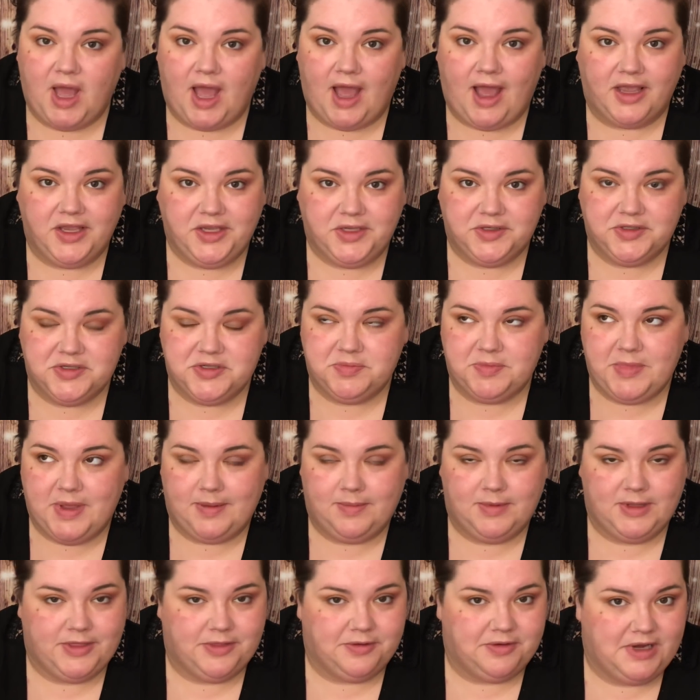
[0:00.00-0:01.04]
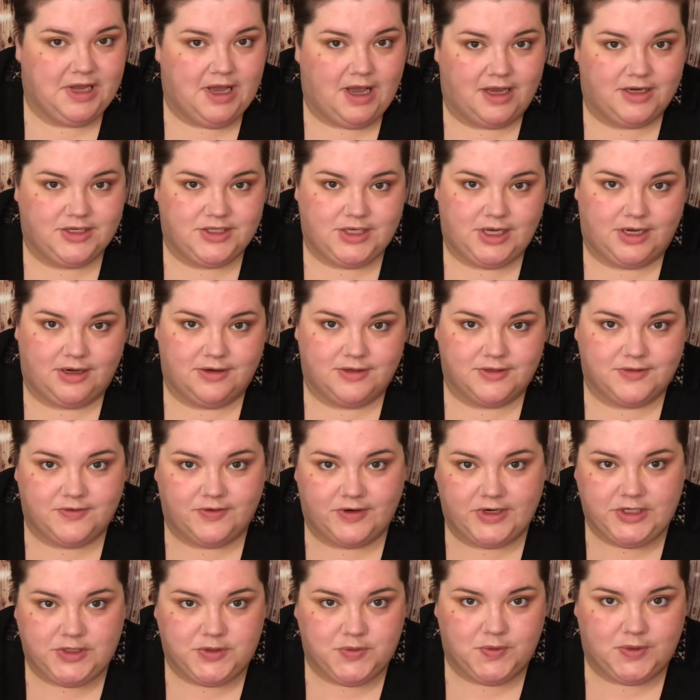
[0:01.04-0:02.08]
I used maybe 3 eyeshadows for
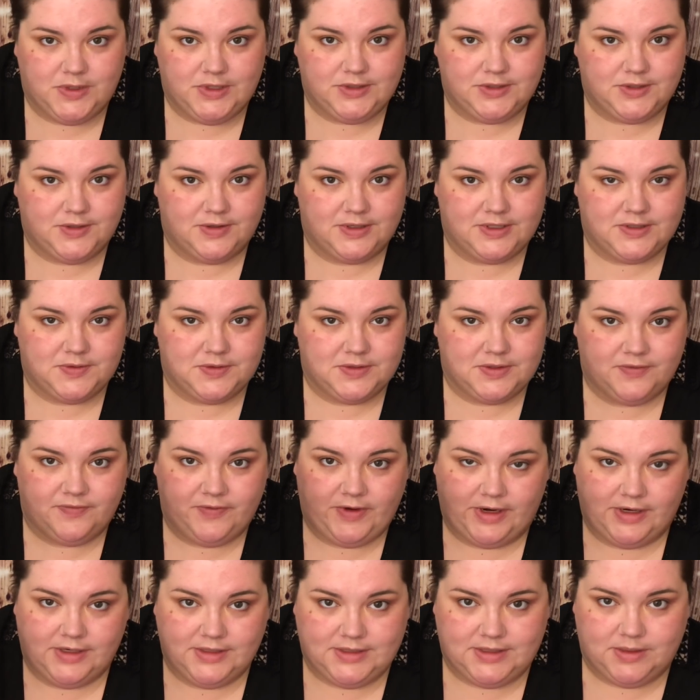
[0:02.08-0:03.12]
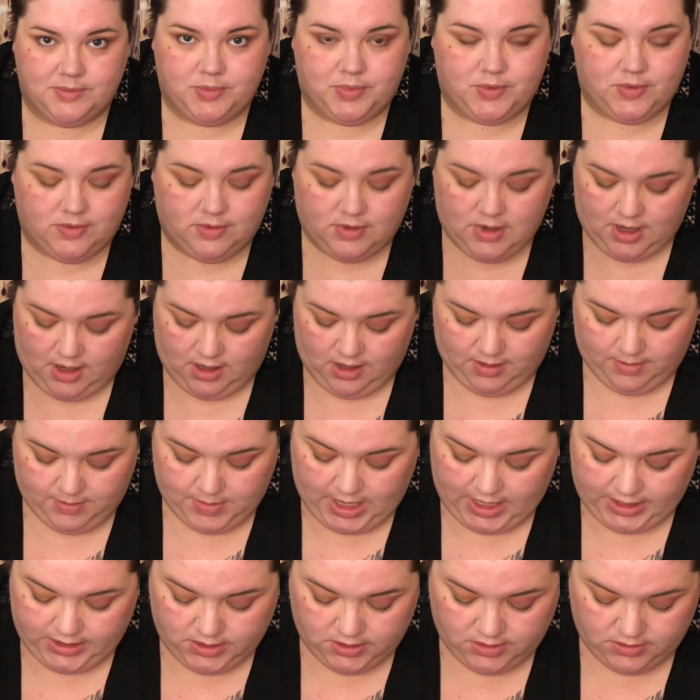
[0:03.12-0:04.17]
each one, so this was a very simple.
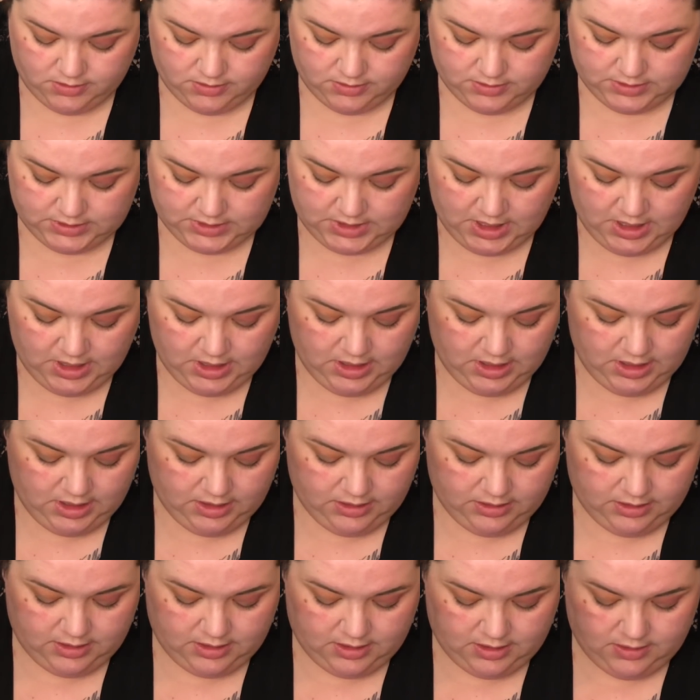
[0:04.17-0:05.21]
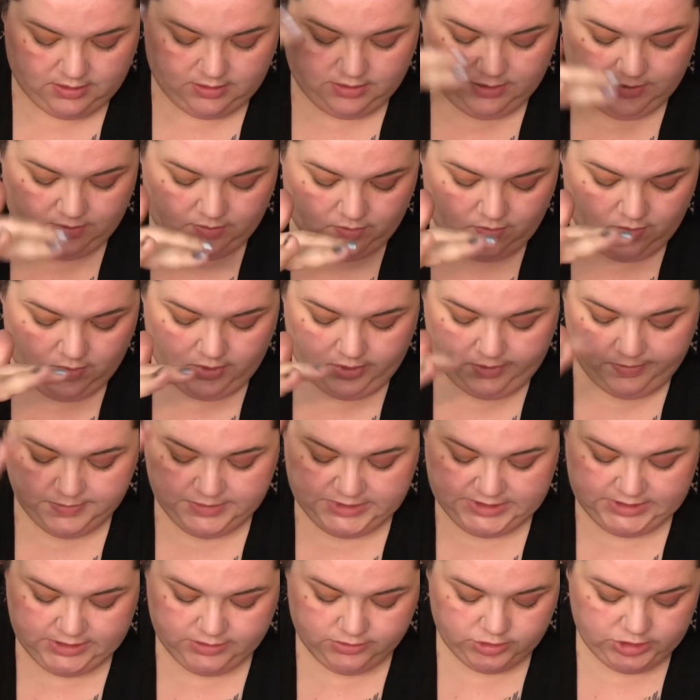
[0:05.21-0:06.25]
I used the warm
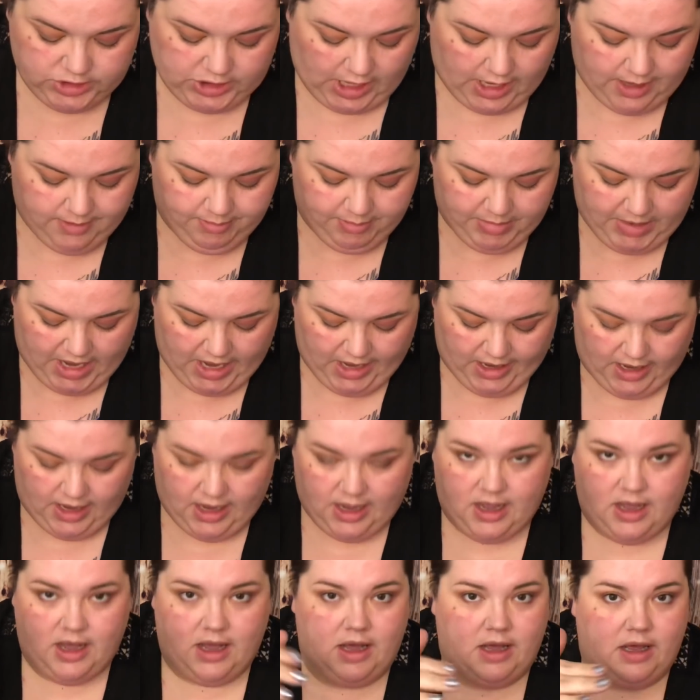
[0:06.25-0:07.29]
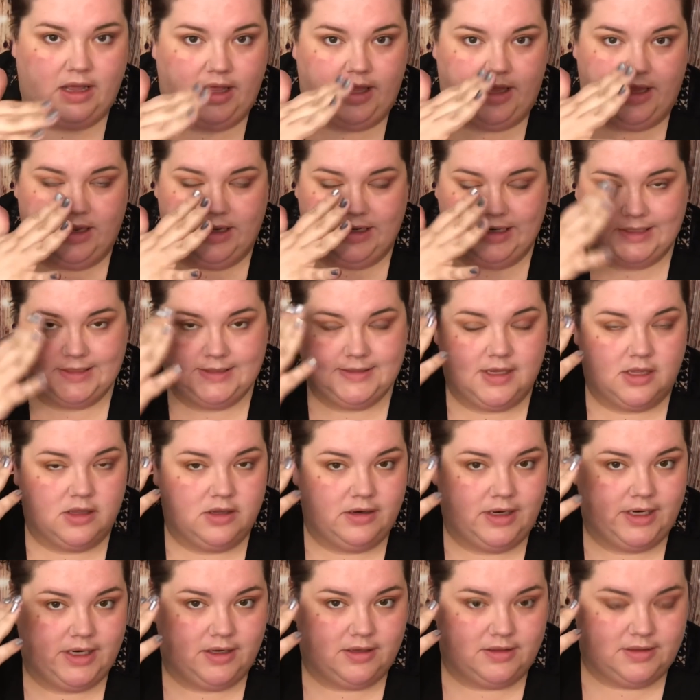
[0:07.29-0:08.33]
Still Shot and Baja and
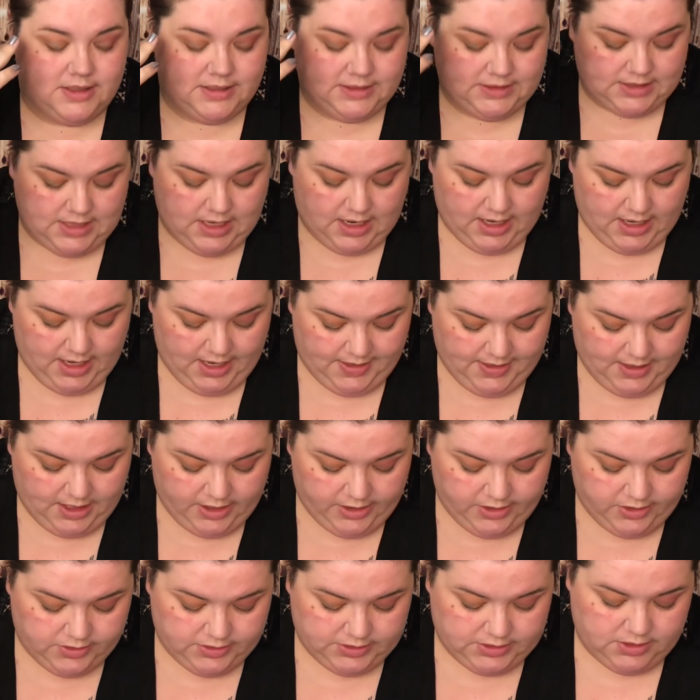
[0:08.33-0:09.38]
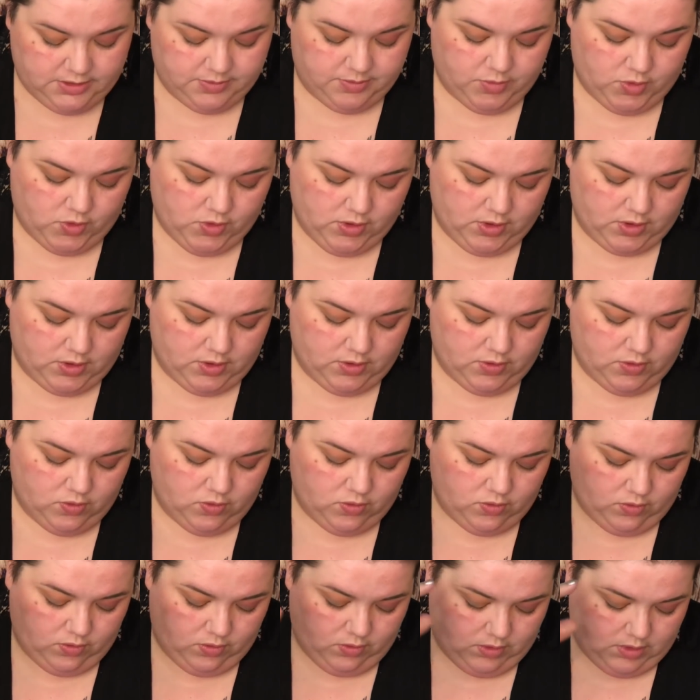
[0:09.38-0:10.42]
Accelerate on this side, and then I used the more
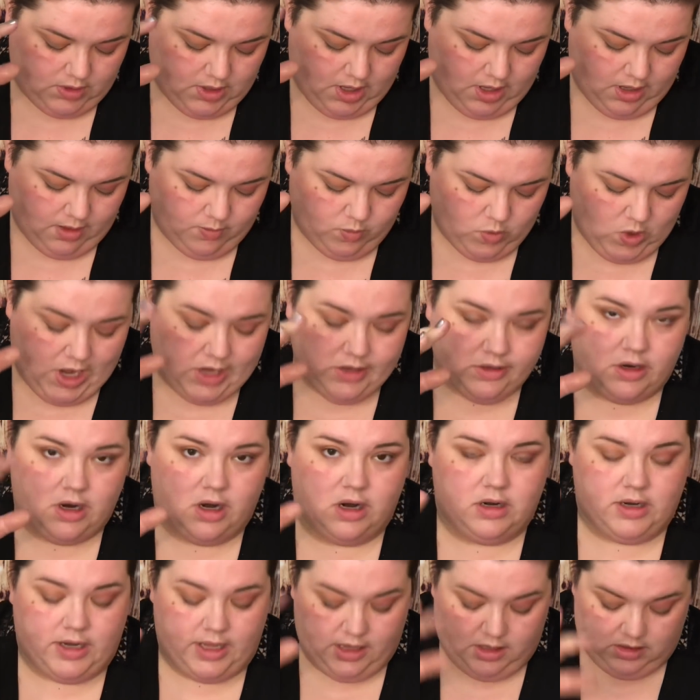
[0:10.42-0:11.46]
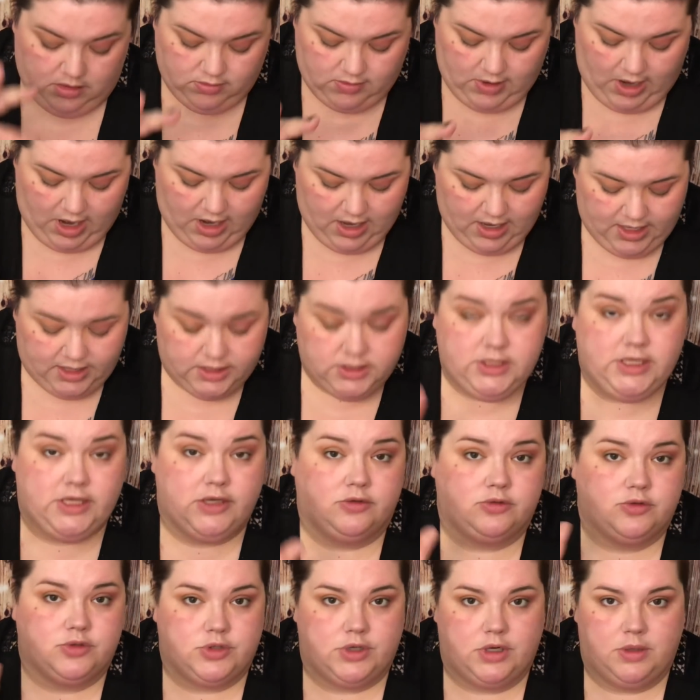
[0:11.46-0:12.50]
cool Wild Heart, Hell Ride,
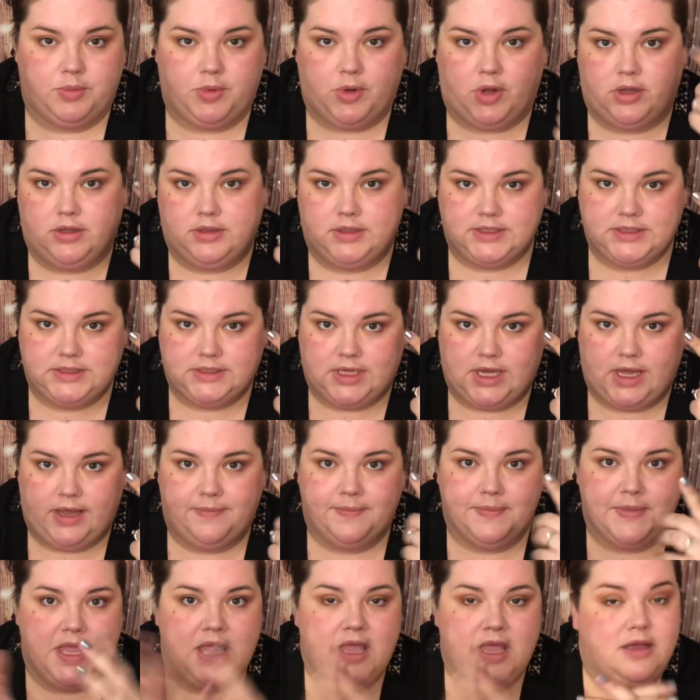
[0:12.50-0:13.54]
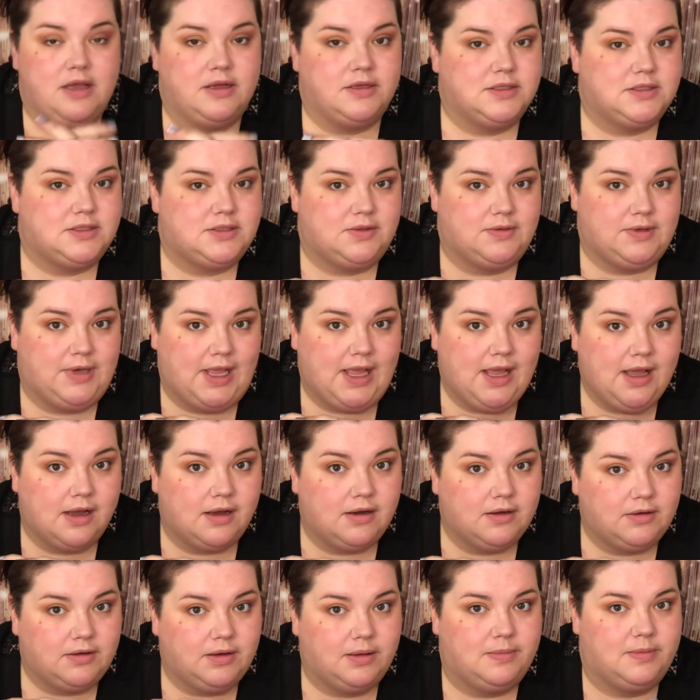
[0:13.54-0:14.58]
Guilt Trip on this side. So
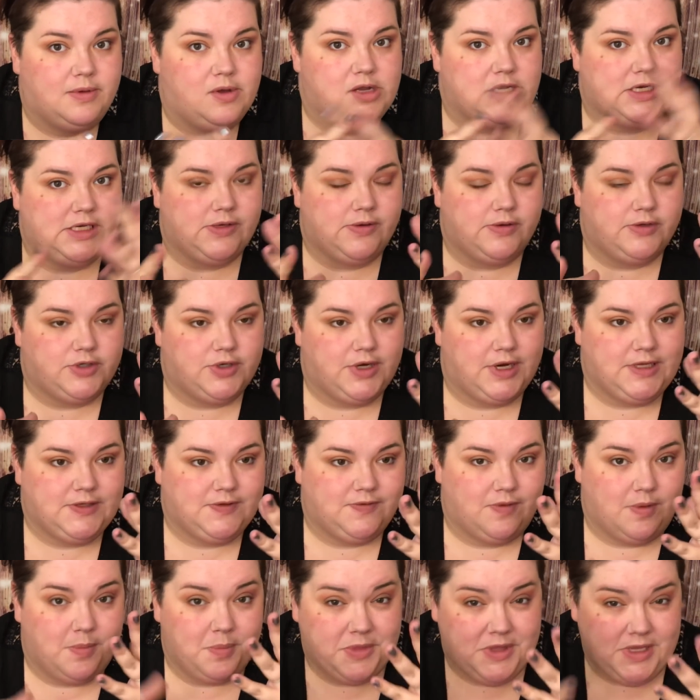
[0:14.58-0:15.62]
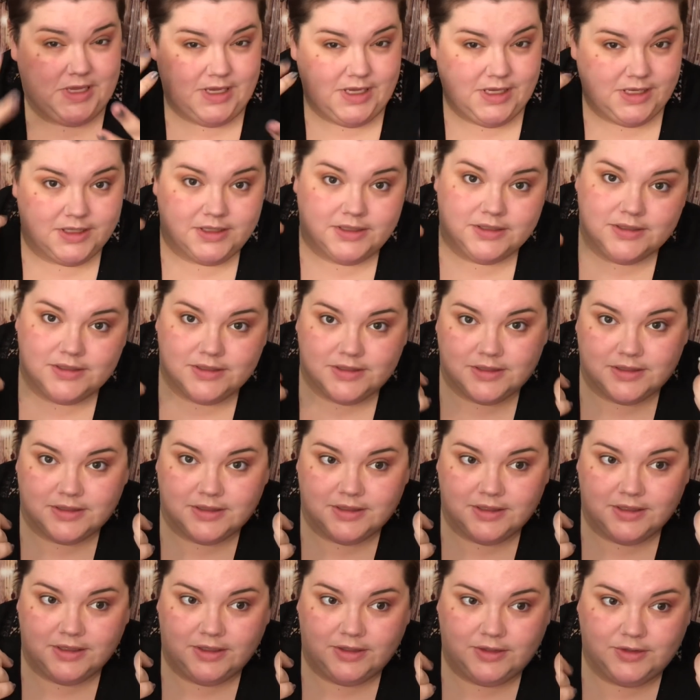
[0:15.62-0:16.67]
now I'm going to transform these
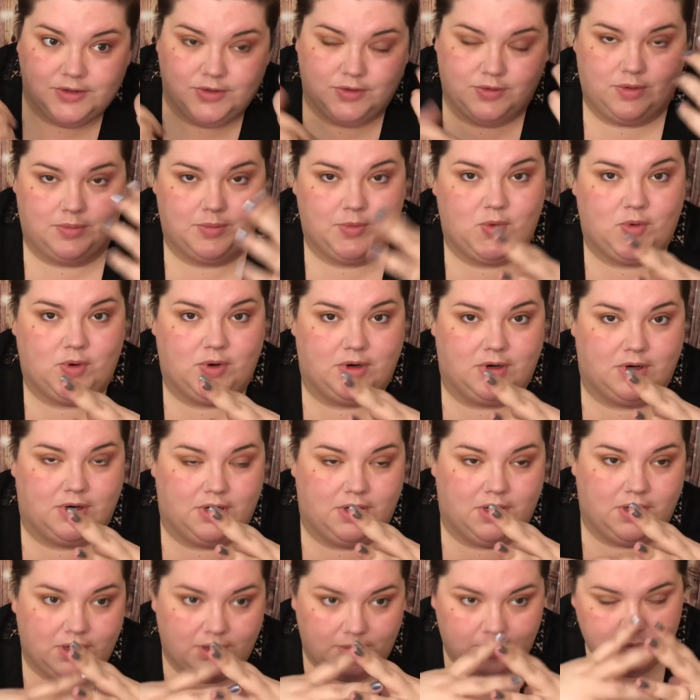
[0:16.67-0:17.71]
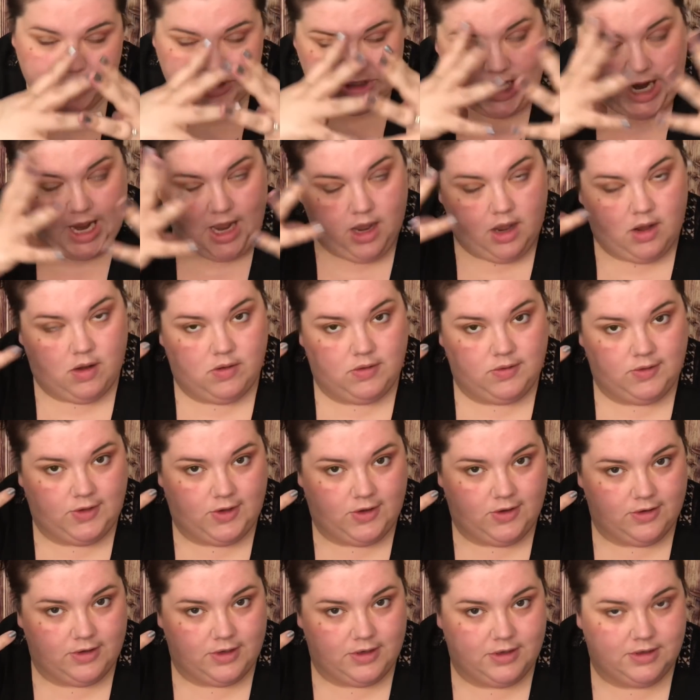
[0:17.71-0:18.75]
to a more look.